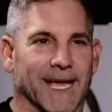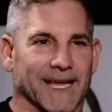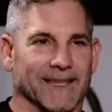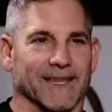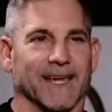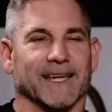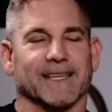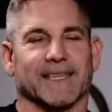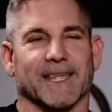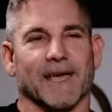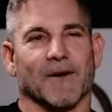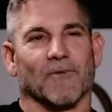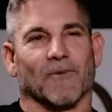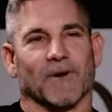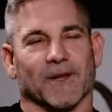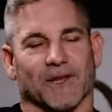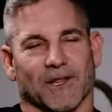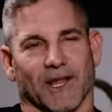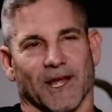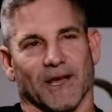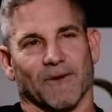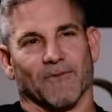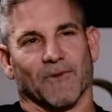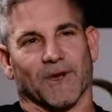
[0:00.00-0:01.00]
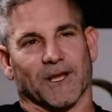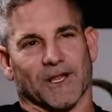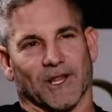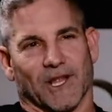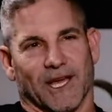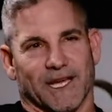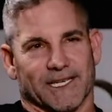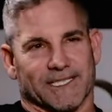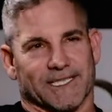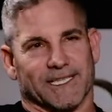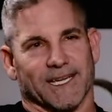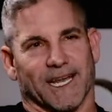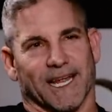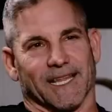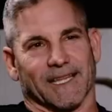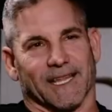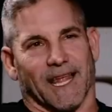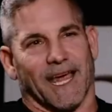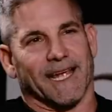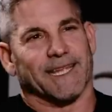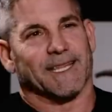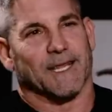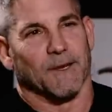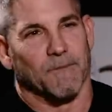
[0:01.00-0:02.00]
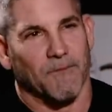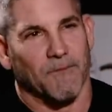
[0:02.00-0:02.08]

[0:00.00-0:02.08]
I to, like that. What, cl- what class did I like